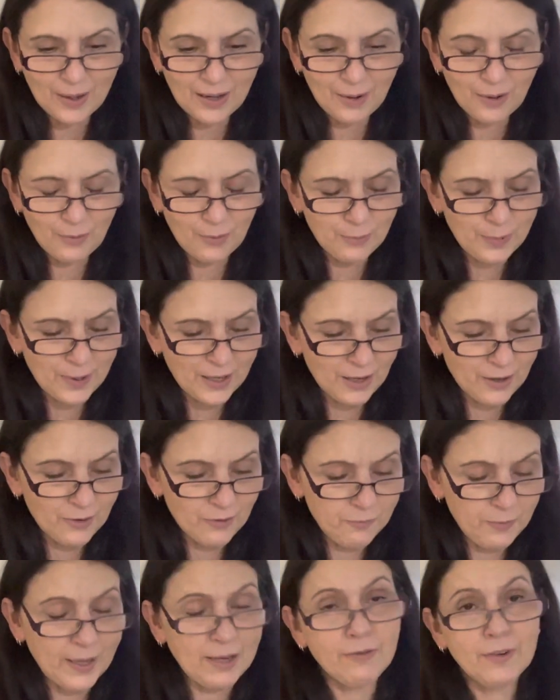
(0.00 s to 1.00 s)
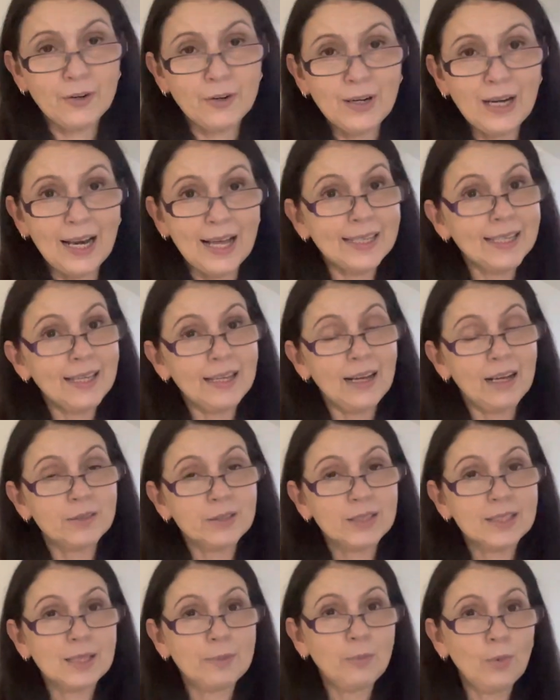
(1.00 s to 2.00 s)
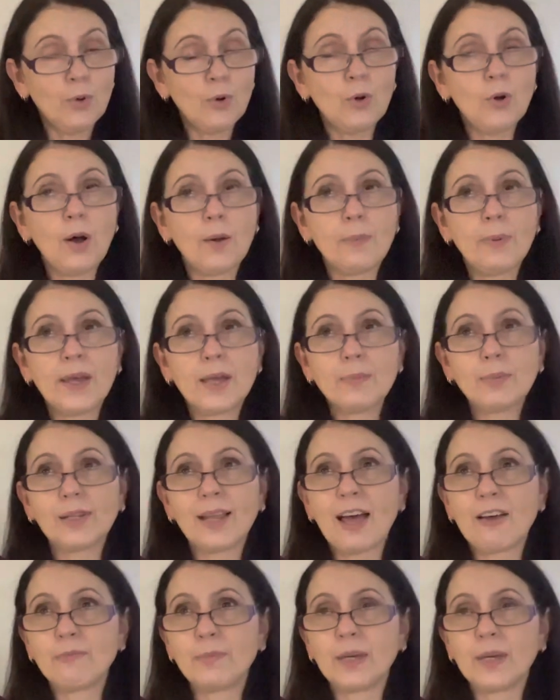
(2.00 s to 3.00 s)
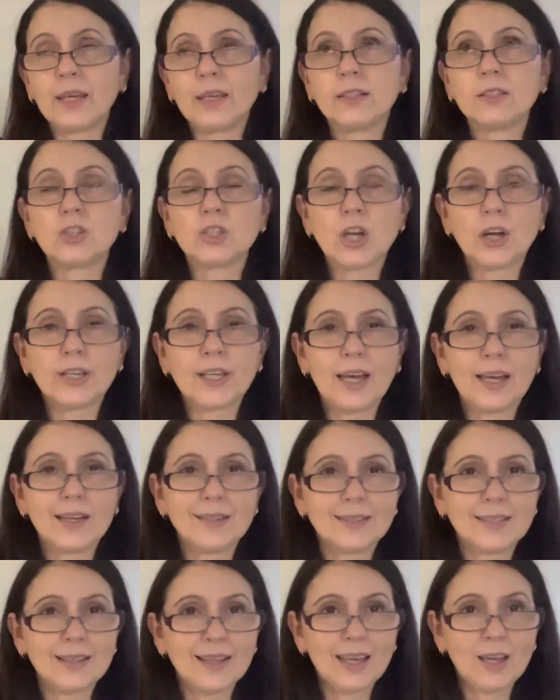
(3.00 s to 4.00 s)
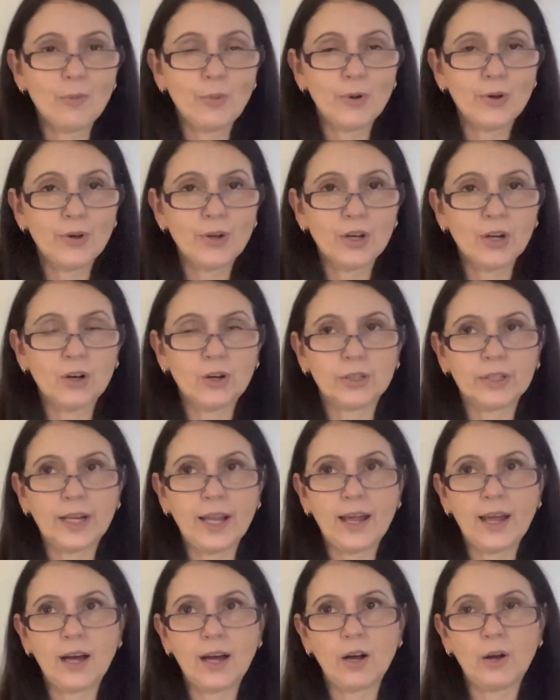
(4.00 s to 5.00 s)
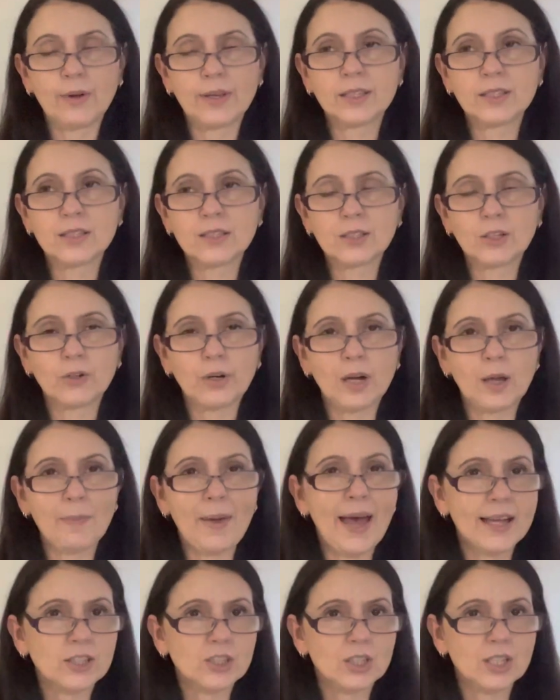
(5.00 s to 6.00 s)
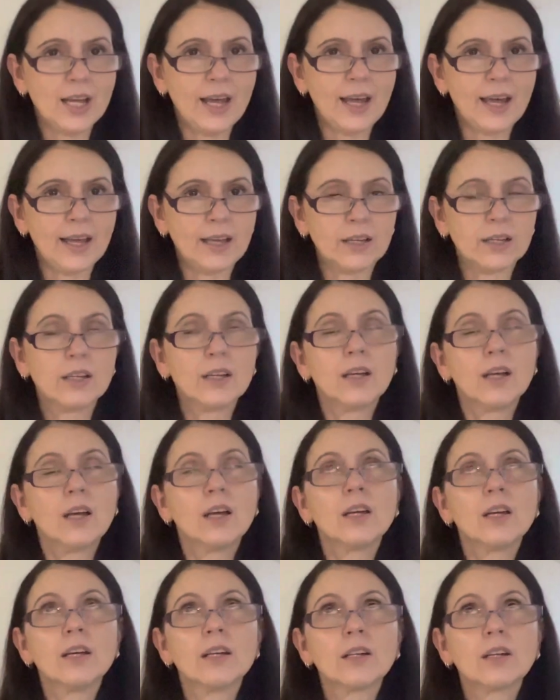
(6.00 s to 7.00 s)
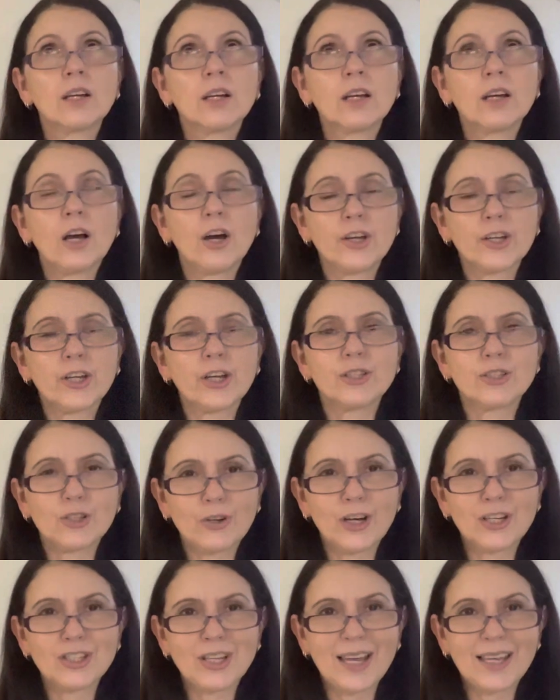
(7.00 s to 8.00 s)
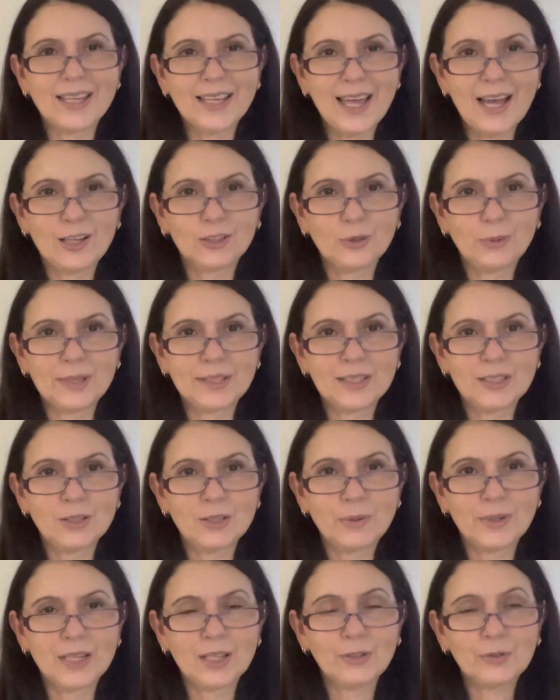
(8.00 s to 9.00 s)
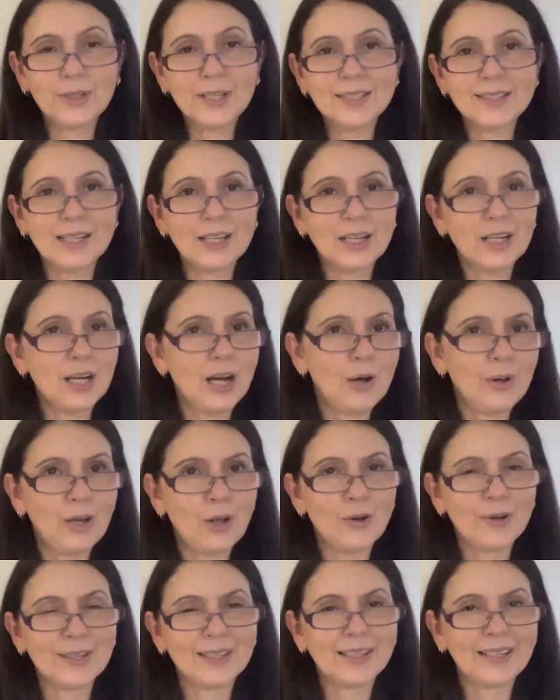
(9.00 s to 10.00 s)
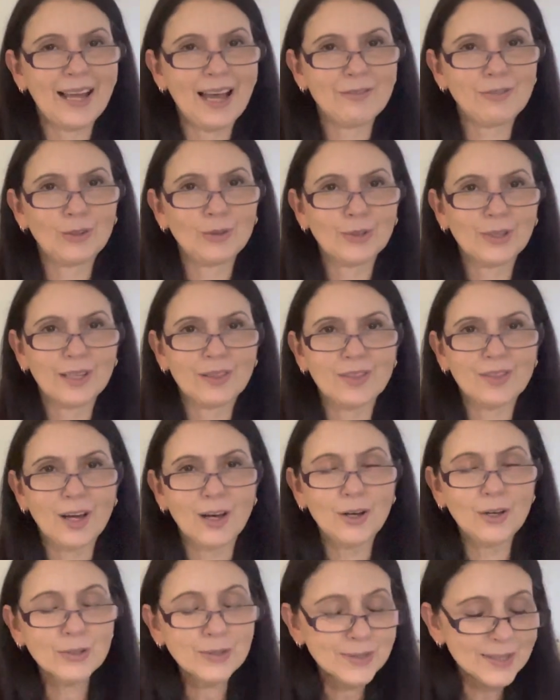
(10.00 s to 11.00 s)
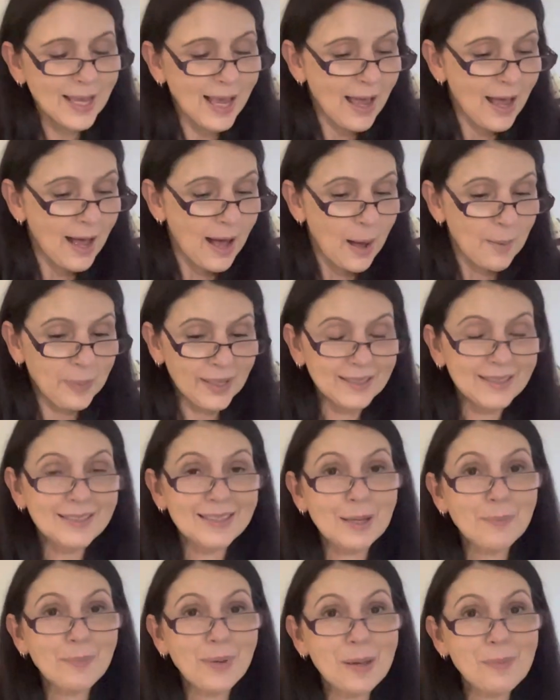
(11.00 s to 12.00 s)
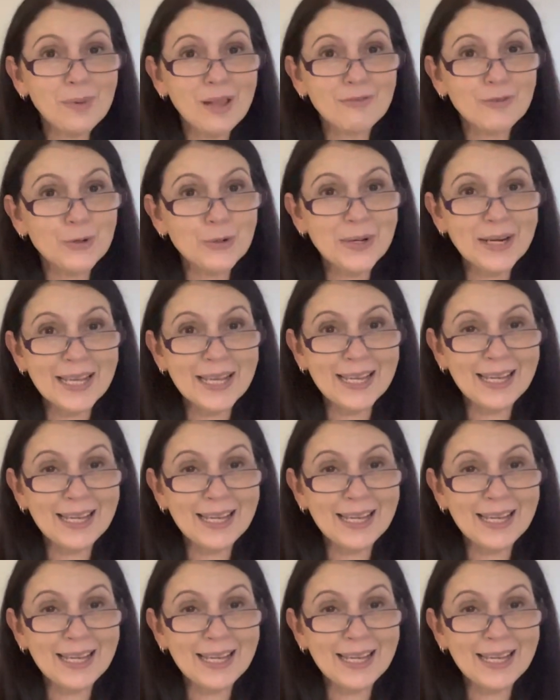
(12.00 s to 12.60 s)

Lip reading: We've been very lucky. Some more people have been showcasing their work on our Instagram hashtag Coco's Crochet Cal 2023, so go along and have a look at those. But some people have already